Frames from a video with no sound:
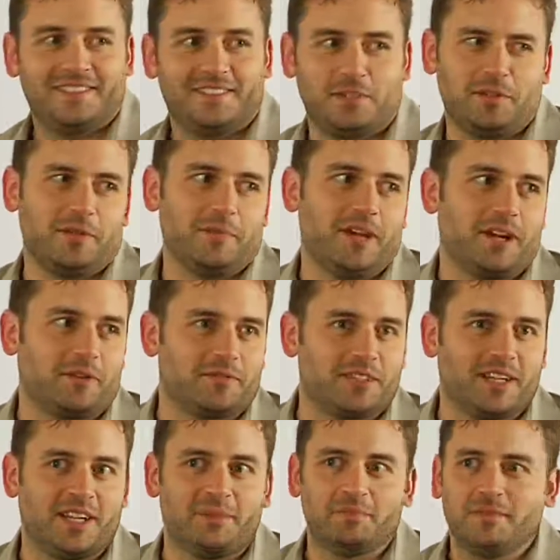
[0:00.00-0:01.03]
it's only a matter of
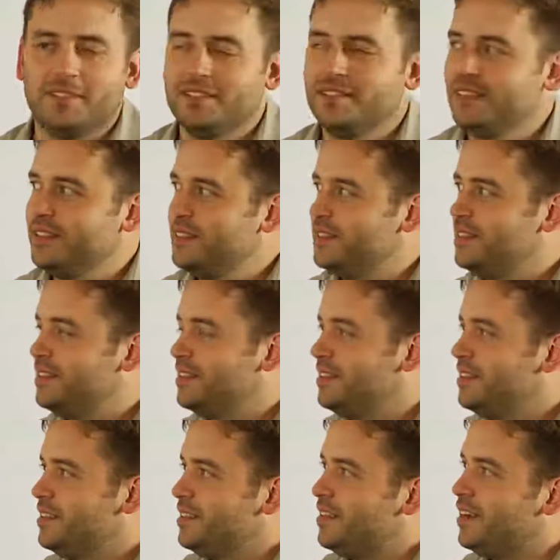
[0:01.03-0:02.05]
time.
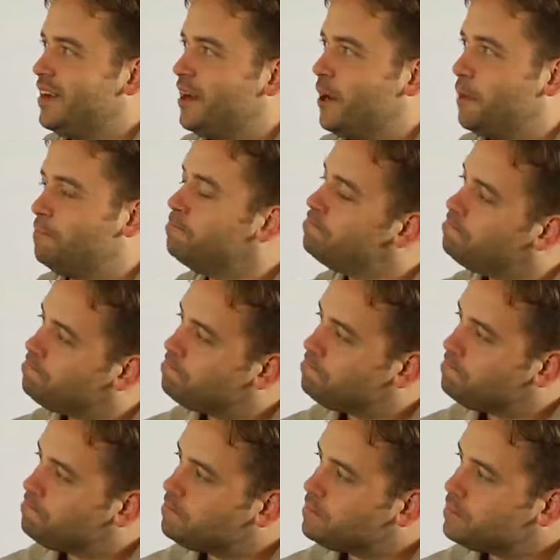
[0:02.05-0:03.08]

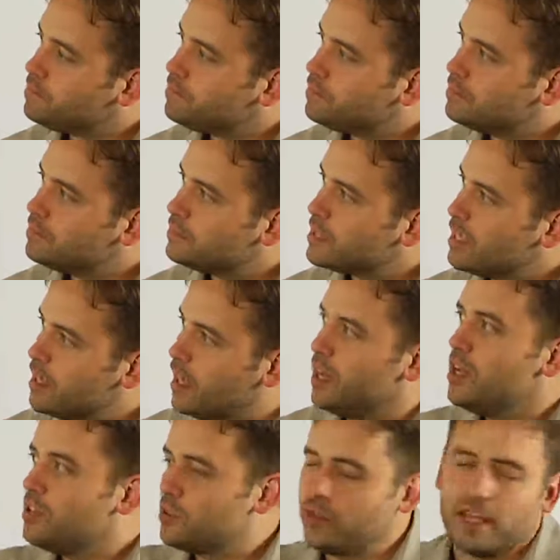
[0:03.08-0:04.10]
Yeah,
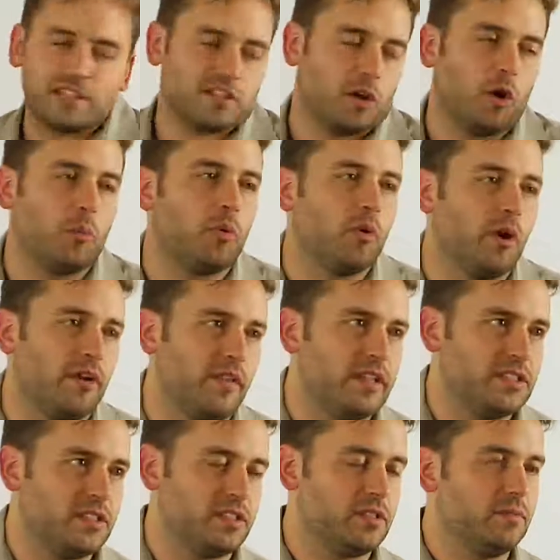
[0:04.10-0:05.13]
so that's the whole point of
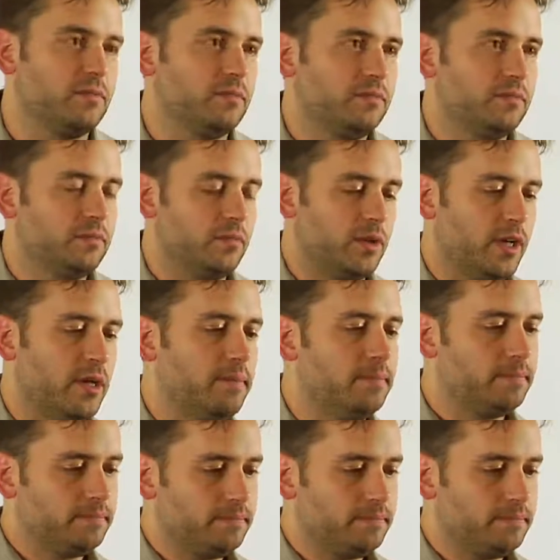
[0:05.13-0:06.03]
that system, okay?